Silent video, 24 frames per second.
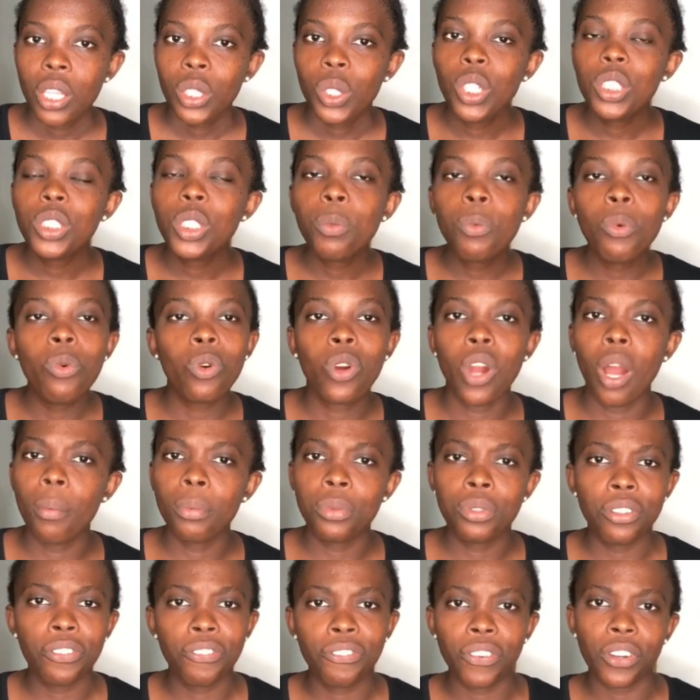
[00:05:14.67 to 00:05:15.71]
Those people will come
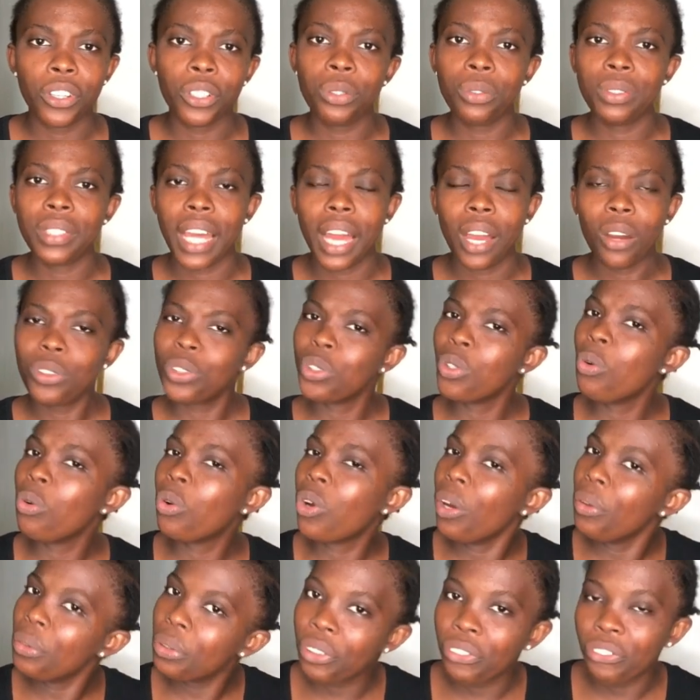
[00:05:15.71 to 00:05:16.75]
through for you now. They will
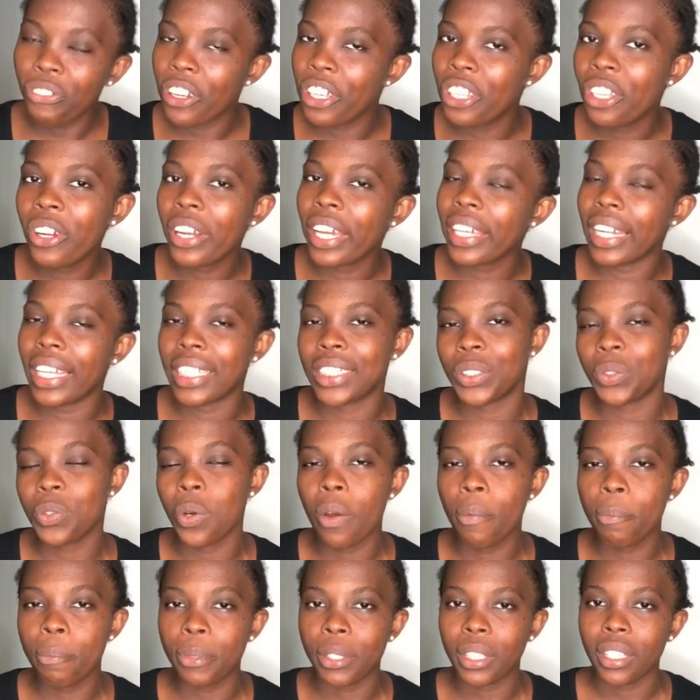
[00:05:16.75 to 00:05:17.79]
come through for you. Don't get that
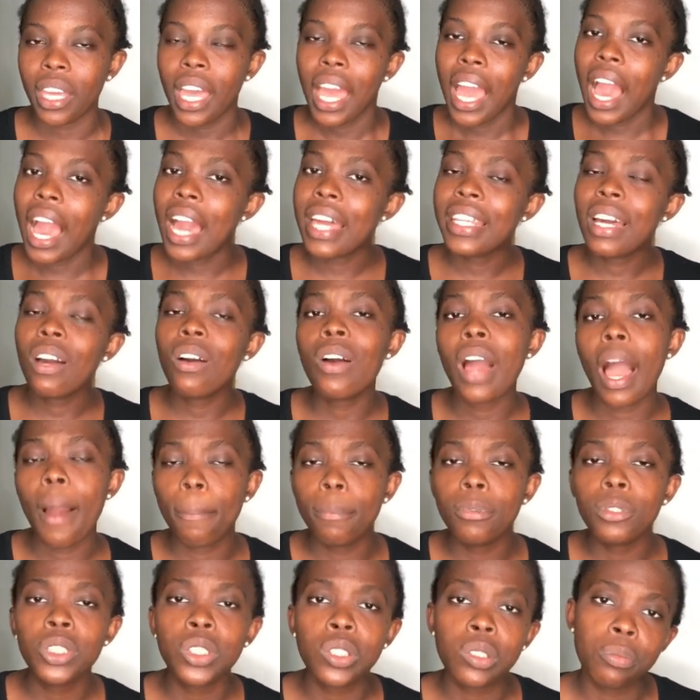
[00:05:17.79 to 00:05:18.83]
1B. And that will
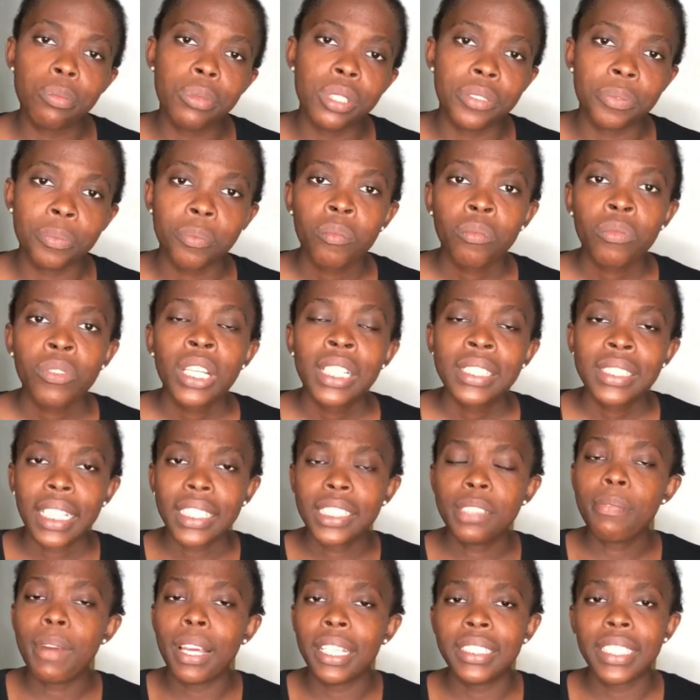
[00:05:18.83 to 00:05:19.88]
happen to me.
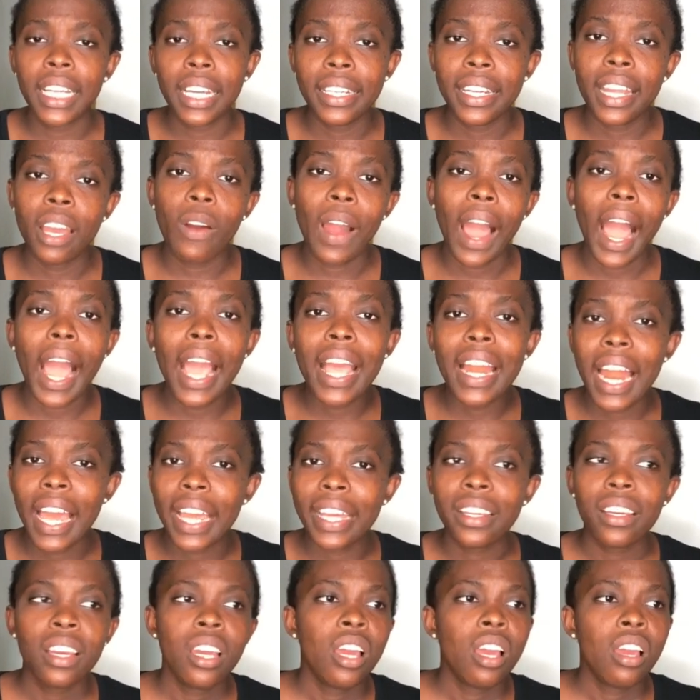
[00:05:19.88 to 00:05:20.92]
Starting my channel,
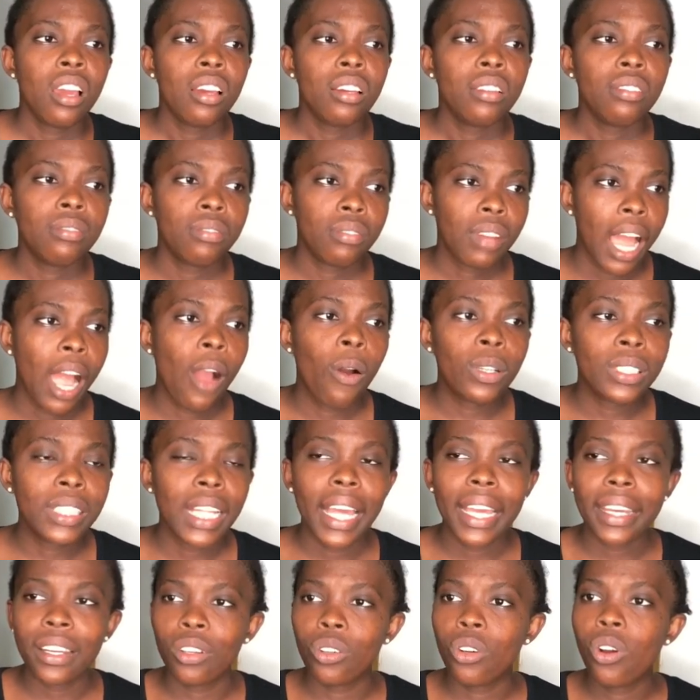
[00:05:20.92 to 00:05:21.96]
I was
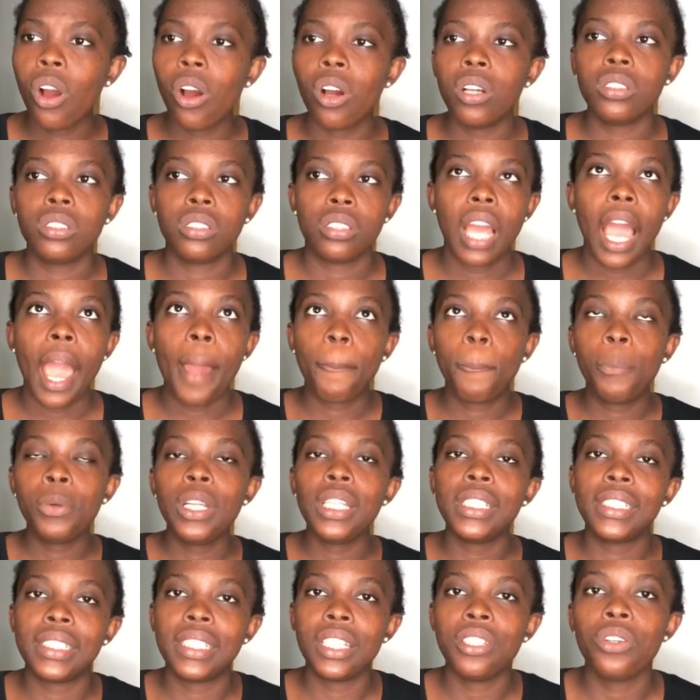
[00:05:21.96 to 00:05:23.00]
like, God, I put
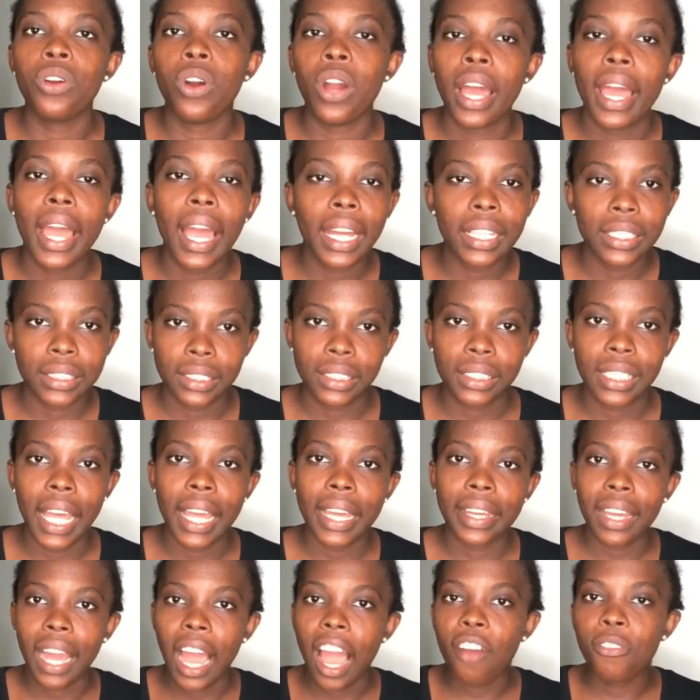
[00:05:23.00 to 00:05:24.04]
this in your hands.
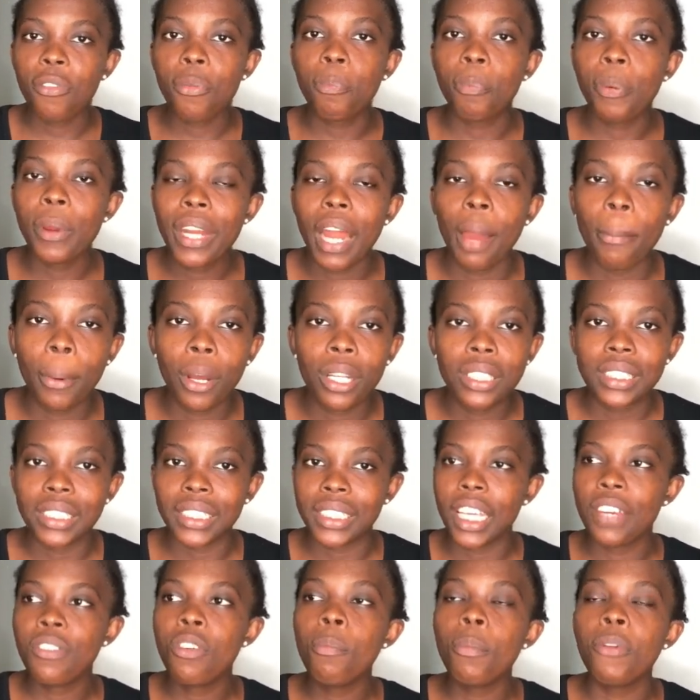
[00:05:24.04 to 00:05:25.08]
Like, I've been praying about it
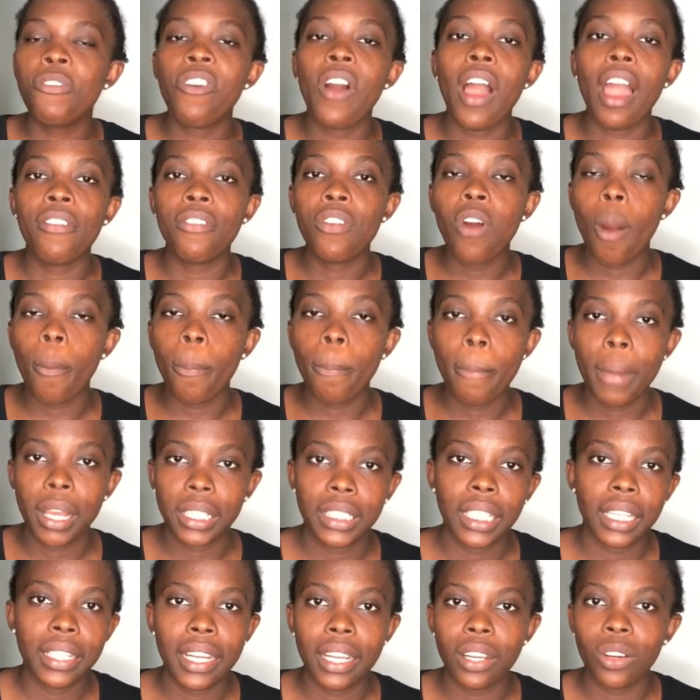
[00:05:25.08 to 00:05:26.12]
even before I opened my
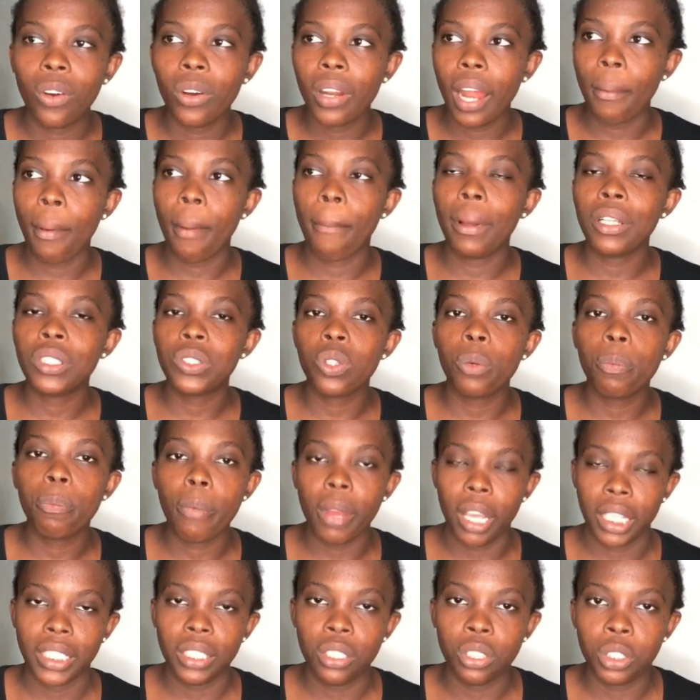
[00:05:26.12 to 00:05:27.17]
channel. God, I'm about to open
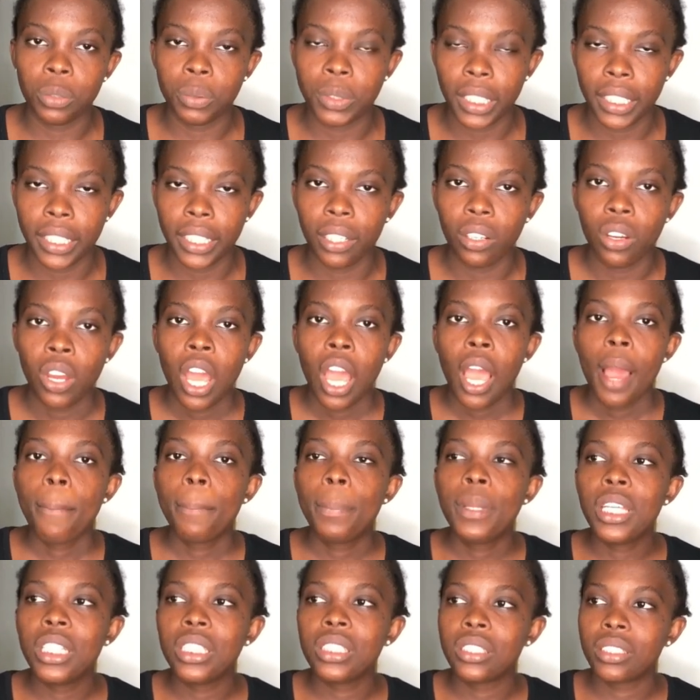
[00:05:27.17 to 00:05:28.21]
my YouTube channel.
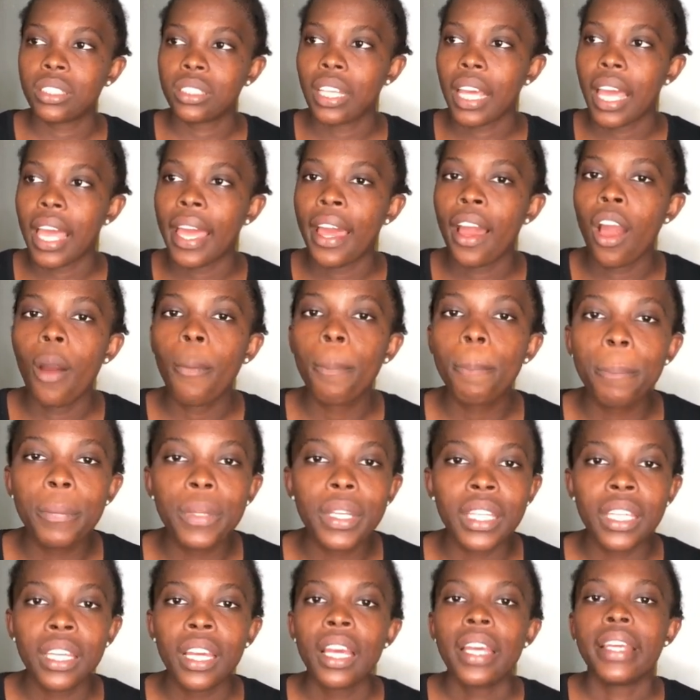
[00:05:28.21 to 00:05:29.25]
Please help
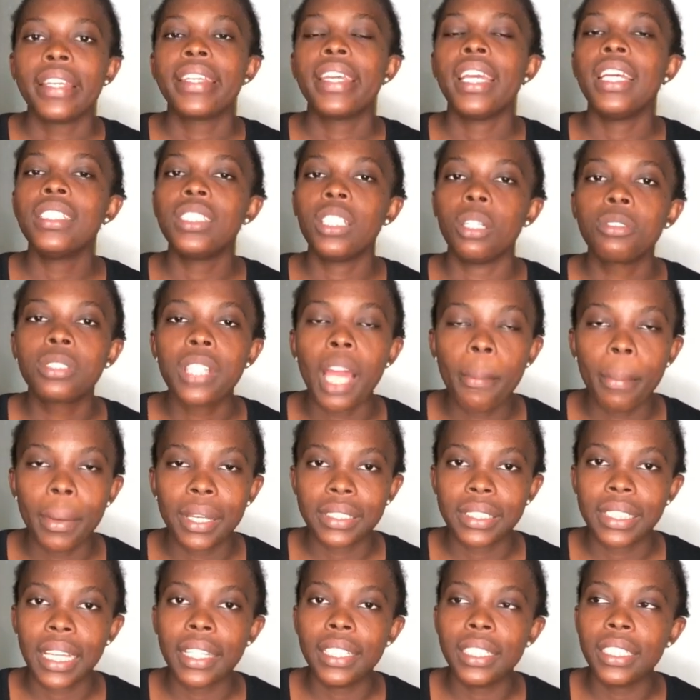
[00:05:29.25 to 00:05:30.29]
me gain
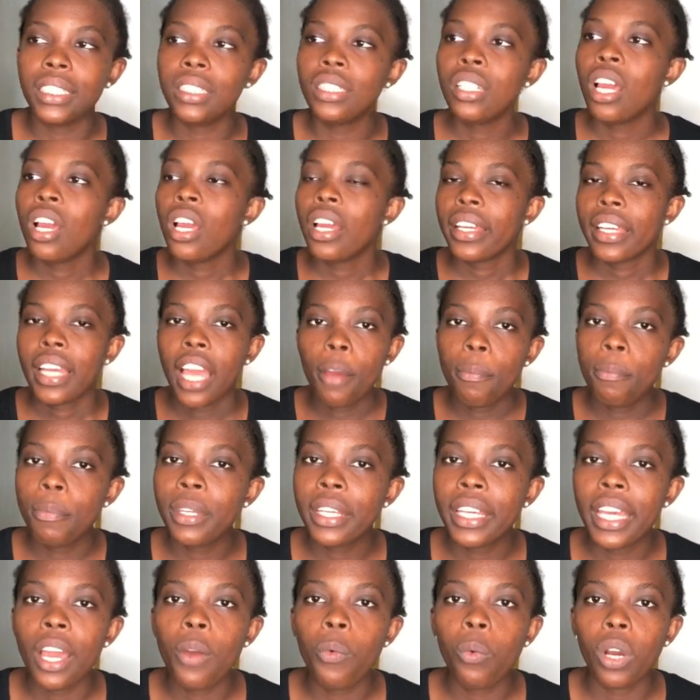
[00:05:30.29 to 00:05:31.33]
subscribers I need. Help
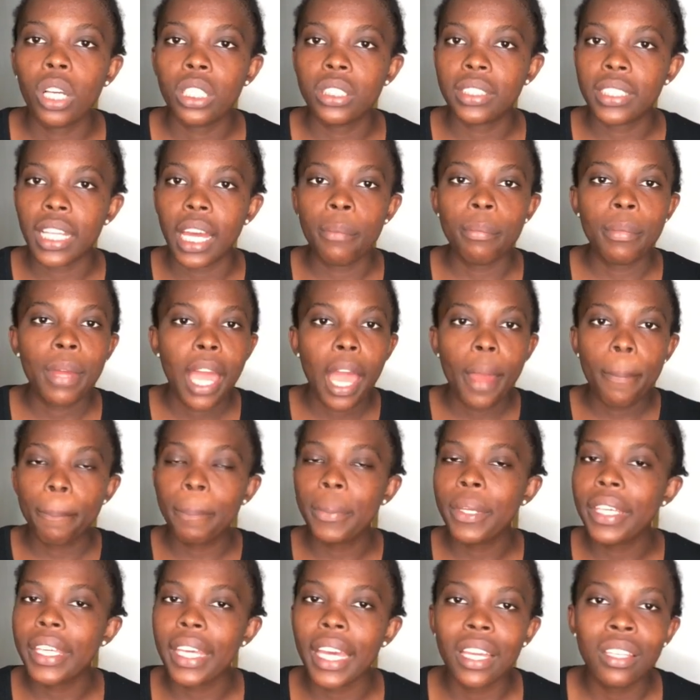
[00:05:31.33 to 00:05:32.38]
me gain watch time. Help
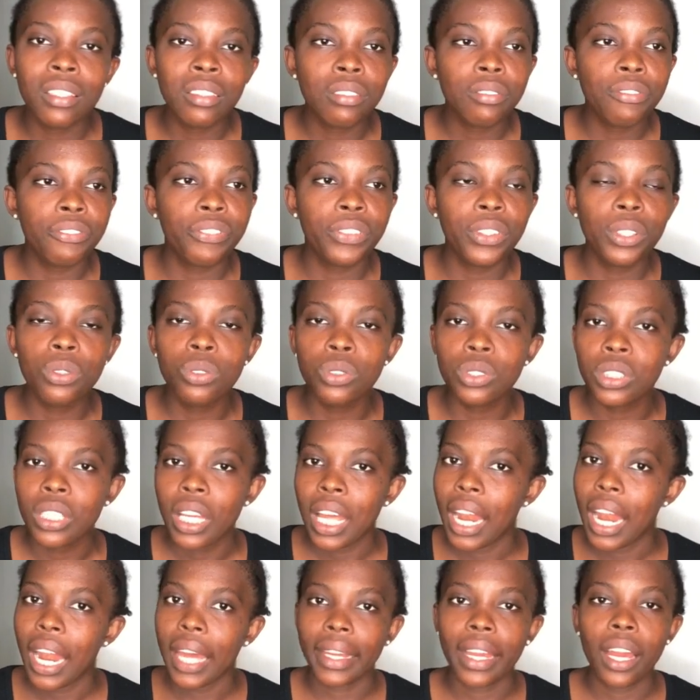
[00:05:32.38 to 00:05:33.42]
me gain views
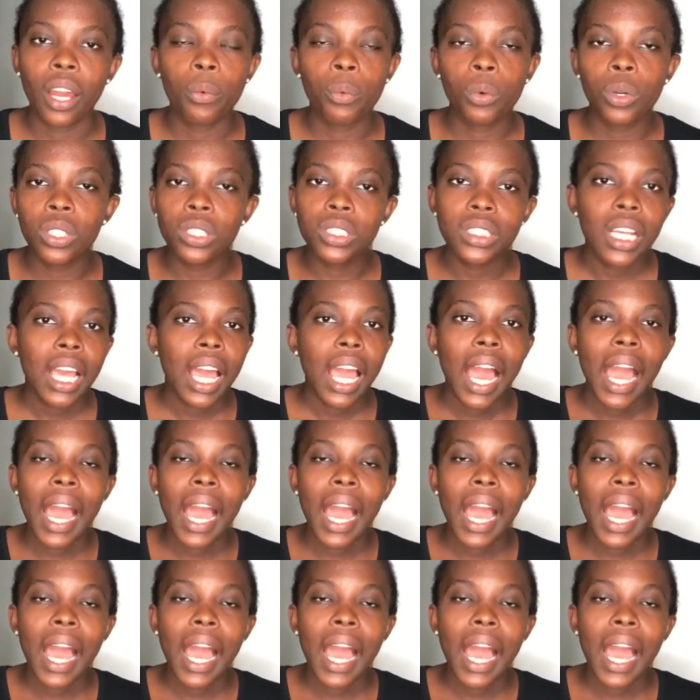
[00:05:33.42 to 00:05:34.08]
like I want.